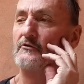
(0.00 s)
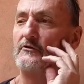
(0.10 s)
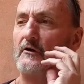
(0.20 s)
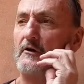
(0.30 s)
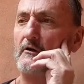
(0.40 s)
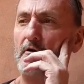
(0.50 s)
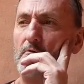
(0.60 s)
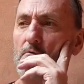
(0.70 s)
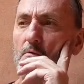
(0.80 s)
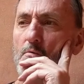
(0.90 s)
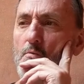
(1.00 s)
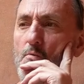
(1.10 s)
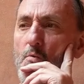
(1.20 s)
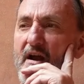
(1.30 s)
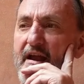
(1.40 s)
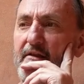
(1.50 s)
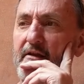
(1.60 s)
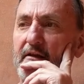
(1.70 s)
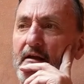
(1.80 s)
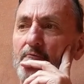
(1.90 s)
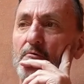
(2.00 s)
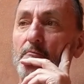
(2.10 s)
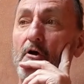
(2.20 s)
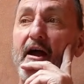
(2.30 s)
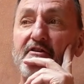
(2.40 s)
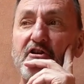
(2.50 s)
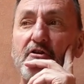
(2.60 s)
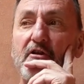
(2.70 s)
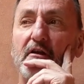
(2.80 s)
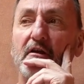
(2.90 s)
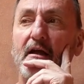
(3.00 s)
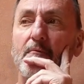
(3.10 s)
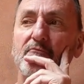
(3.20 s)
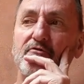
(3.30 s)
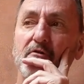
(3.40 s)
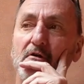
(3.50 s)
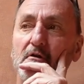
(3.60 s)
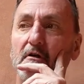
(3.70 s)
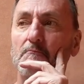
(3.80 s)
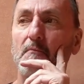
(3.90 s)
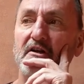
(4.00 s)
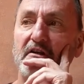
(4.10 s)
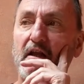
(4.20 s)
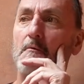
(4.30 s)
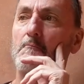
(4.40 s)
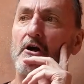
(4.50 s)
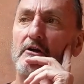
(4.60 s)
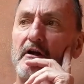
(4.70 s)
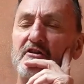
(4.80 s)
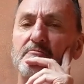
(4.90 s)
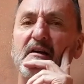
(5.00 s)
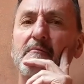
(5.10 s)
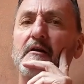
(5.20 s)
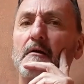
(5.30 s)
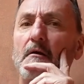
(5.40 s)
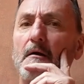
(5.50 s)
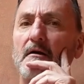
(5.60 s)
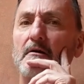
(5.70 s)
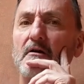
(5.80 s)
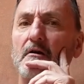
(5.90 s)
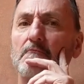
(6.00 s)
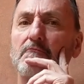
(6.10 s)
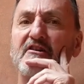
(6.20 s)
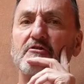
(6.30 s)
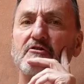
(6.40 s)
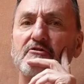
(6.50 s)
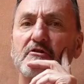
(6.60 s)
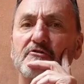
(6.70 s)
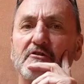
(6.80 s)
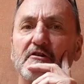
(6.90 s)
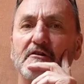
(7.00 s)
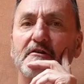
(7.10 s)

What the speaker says: So I don't know where that comes from, but I actually think it comes, in my own case, maybe a restlessness.